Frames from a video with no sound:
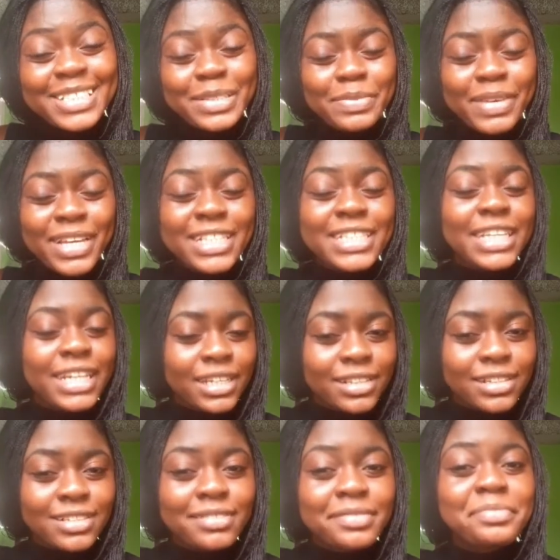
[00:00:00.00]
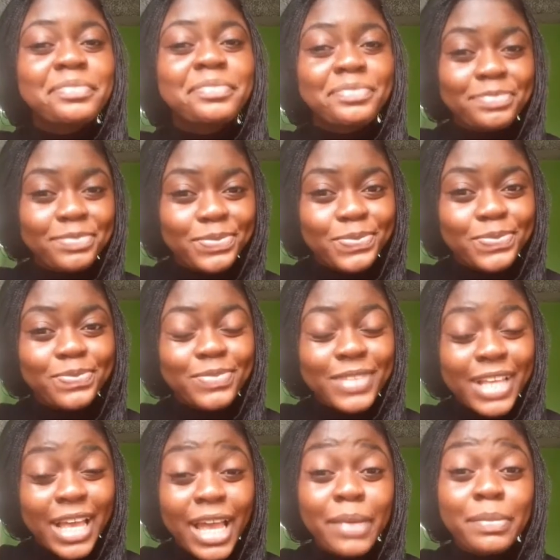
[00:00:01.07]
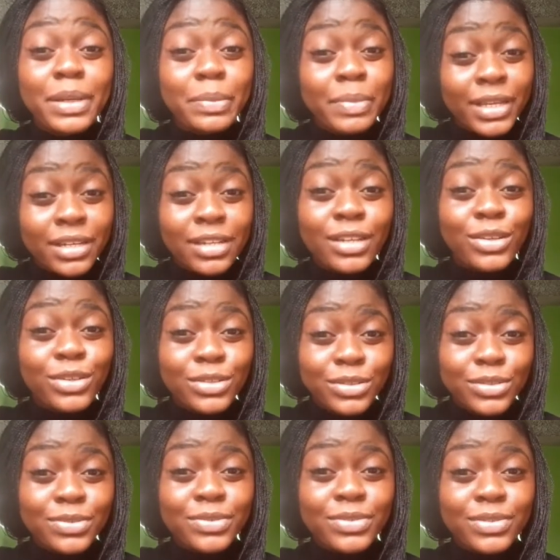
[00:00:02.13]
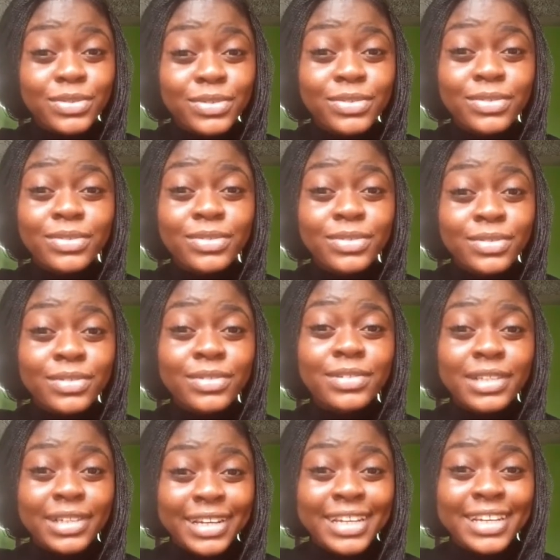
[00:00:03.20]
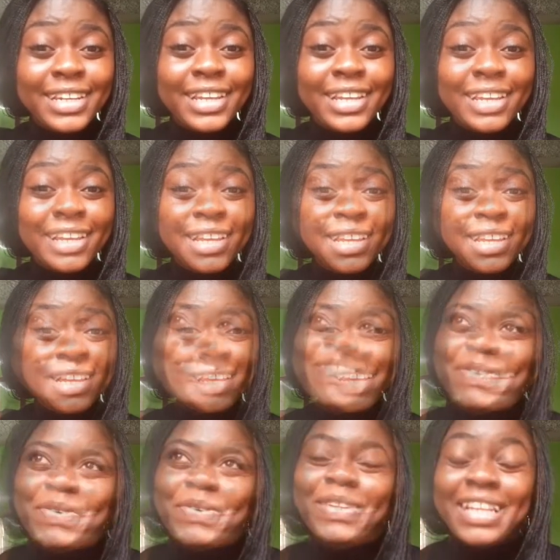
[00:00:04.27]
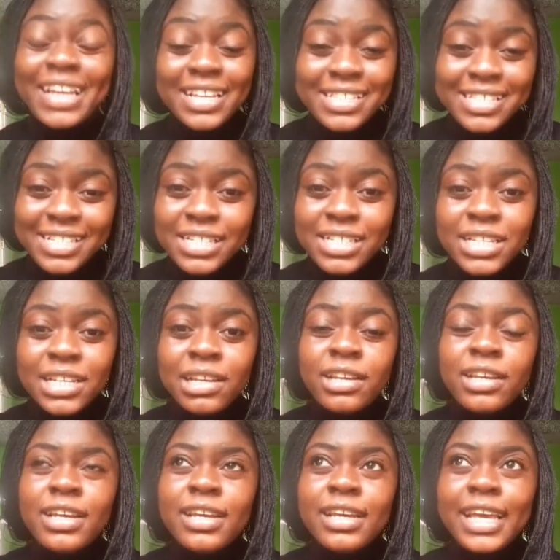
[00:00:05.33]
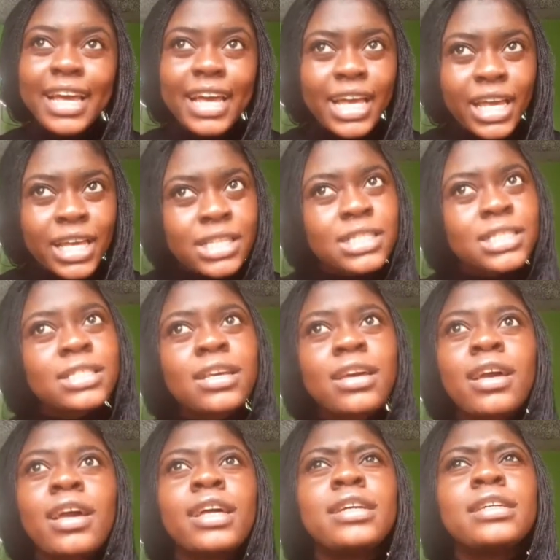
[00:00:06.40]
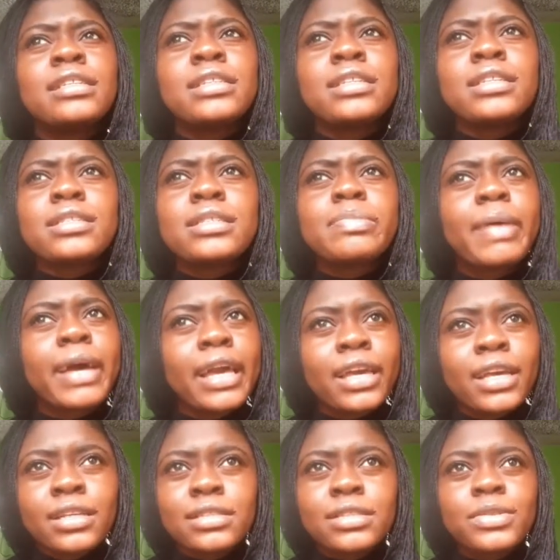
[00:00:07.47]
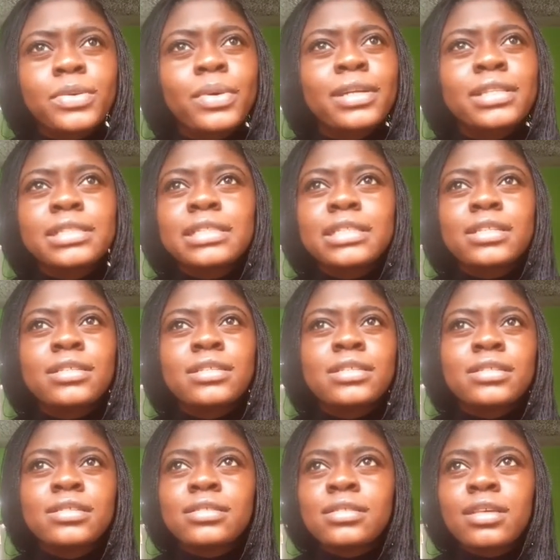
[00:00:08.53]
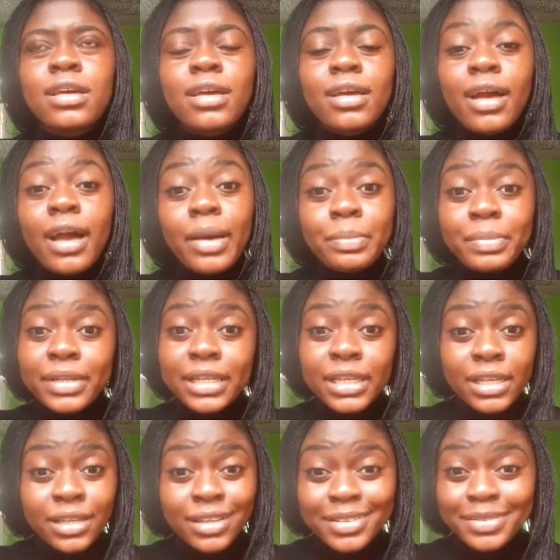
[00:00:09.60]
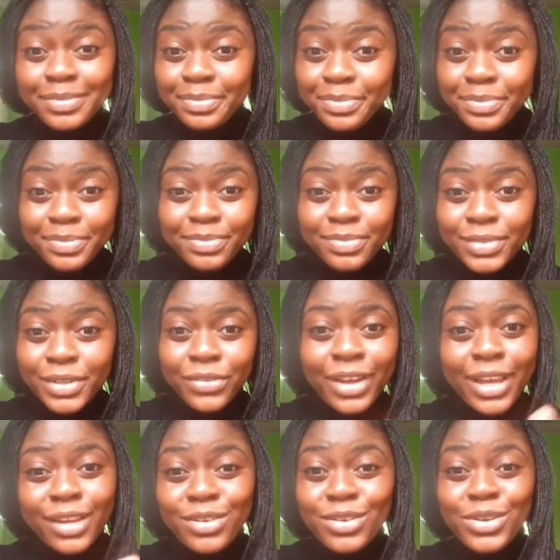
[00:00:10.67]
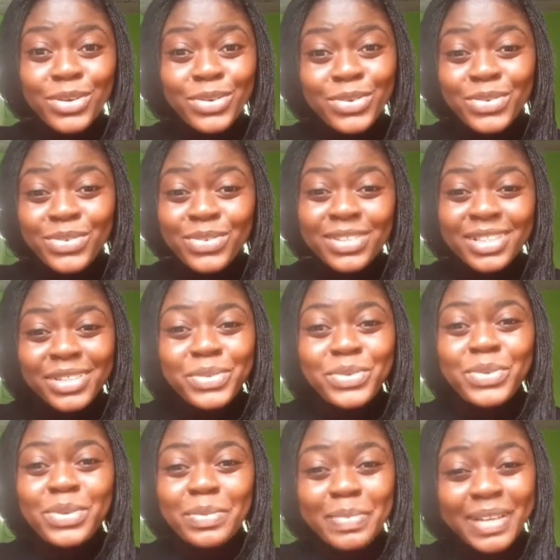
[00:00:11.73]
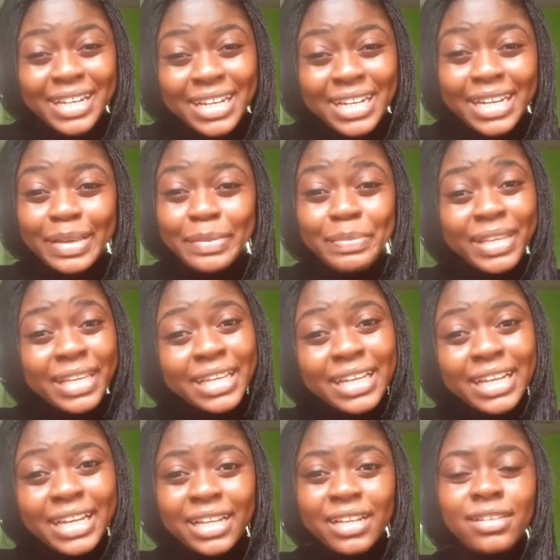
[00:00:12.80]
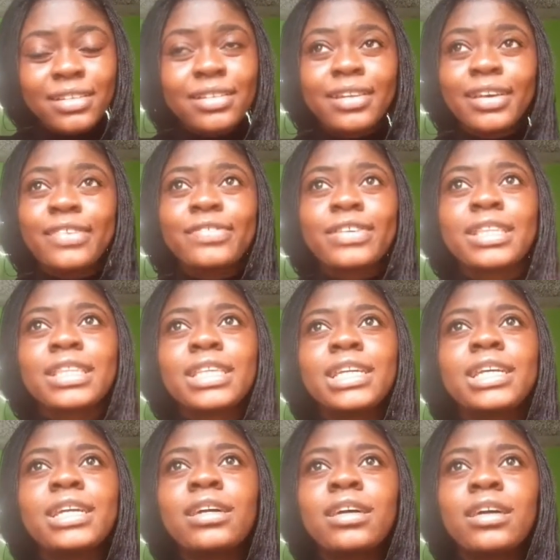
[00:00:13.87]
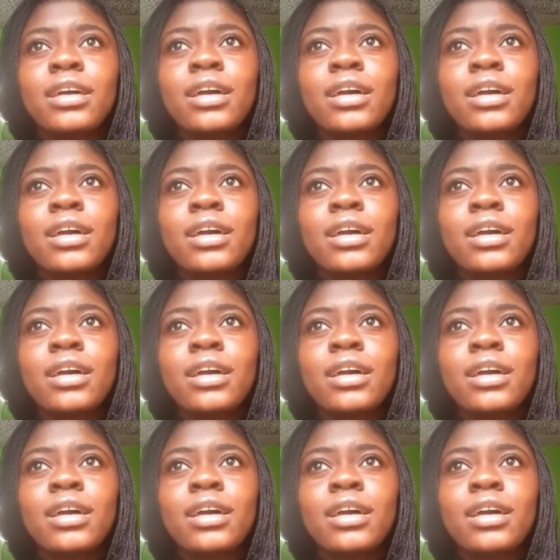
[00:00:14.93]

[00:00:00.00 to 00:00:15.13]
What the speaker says: to my channel. I'm depending on you, right? So lastly, guys, despite what is happening right now, the whole pandemic and everything,